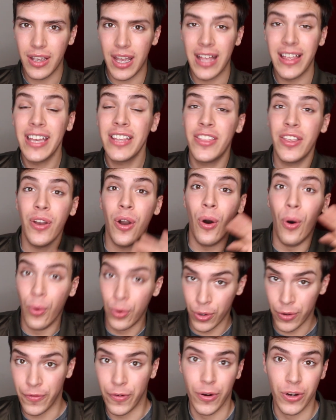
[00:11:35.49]
like the
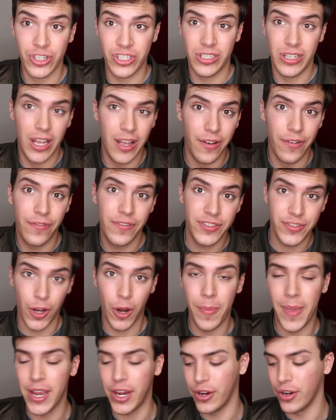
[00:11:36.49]
older version of
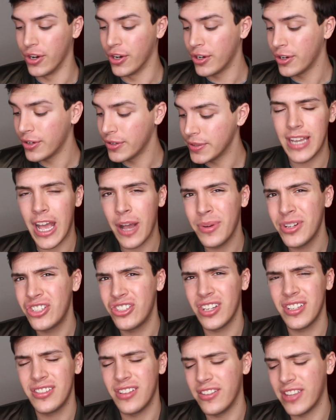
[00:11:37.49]
Star Maker. Now
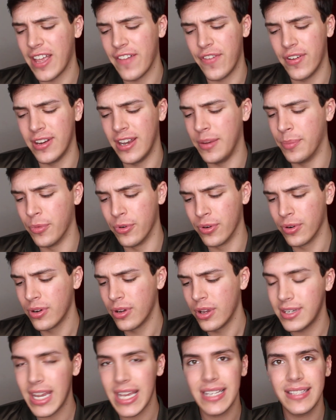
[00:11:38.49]
it's just not that fun anymore.
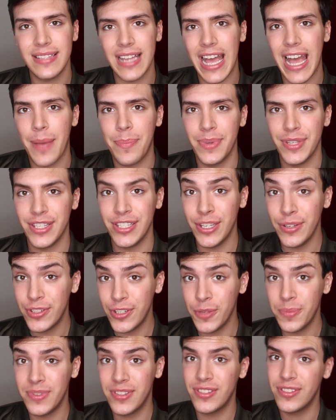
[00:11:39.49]
The next app is
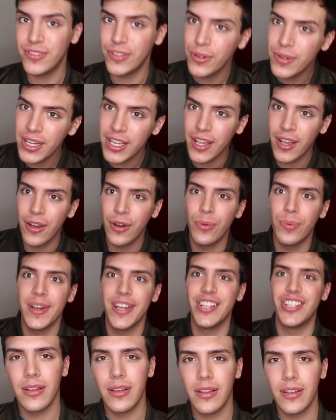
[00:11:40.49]
YouTube Studio,
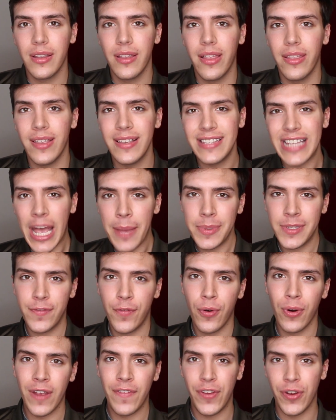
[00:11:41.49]
which this app is
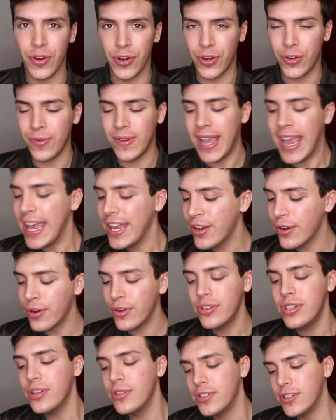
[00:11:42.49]
for if you're a creator
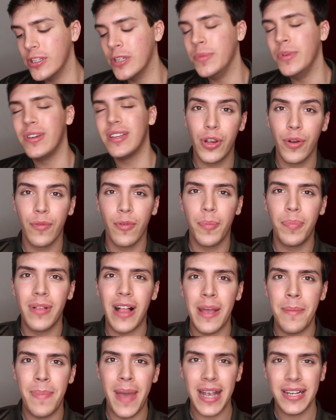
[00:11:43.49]
on YouTube. You can
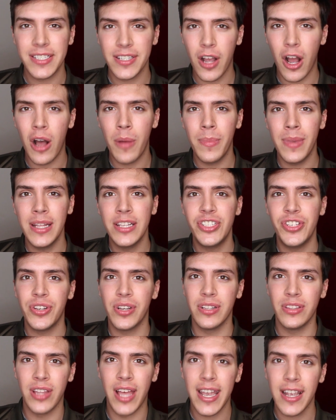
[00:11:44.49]
reply back to comments, you
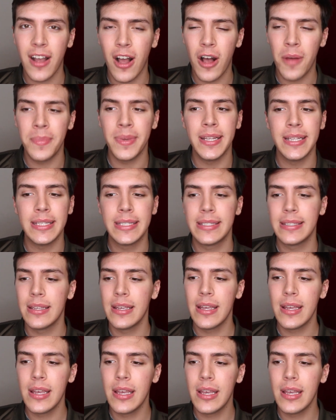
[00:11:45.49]
can like comments,